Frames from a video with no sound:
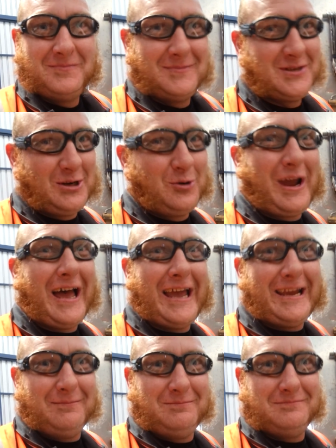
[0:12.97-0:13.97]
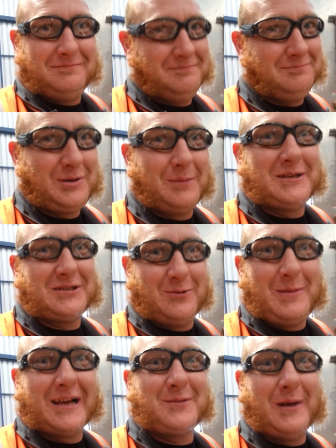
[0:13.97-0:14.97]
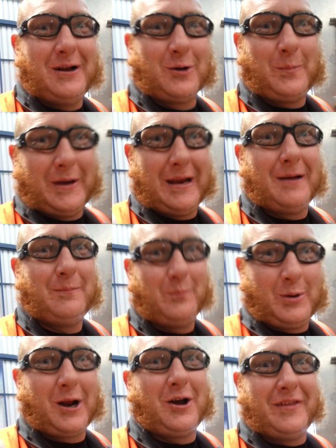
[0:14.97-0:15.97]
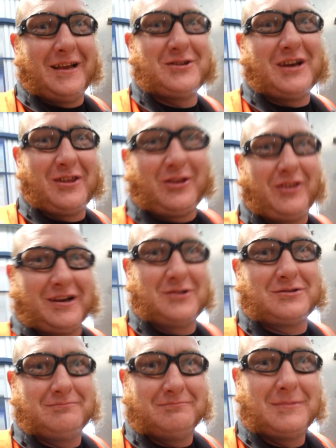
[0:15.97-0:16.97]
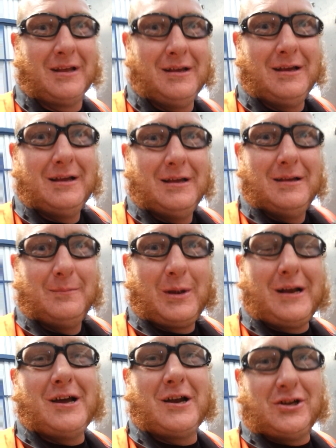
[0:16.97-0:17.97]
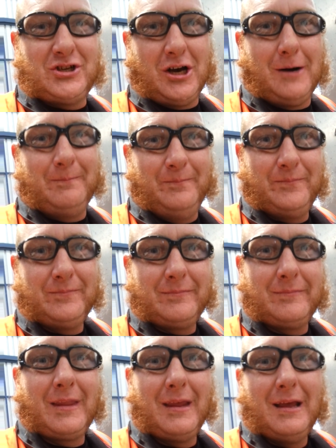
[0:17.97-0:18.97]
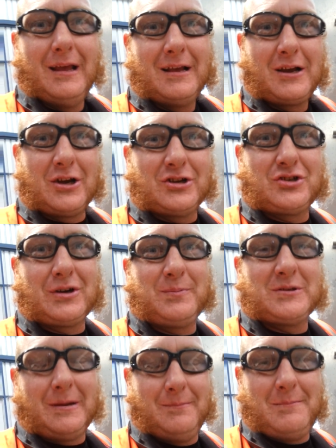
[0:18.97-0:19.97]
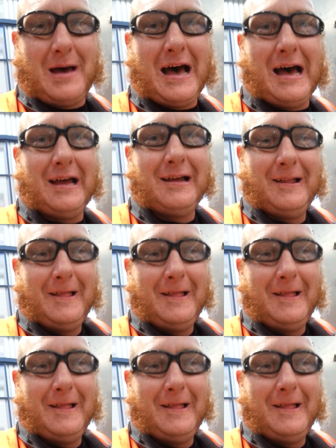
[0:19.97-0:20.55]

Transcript: Still gay. Probably still makes me look better. But I got these other things. Been doing a job. Got to strip some that